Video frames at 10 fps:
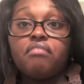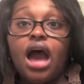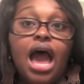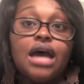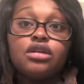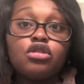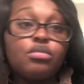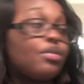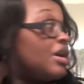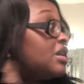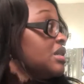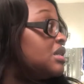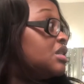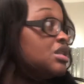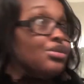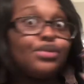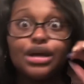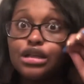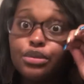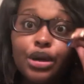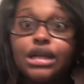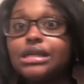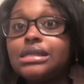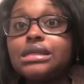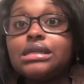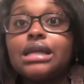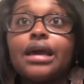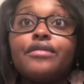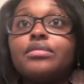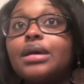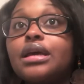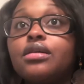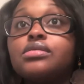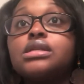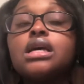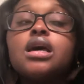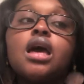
I had a normal pregnancy, just a regular pregnancy like everybody else.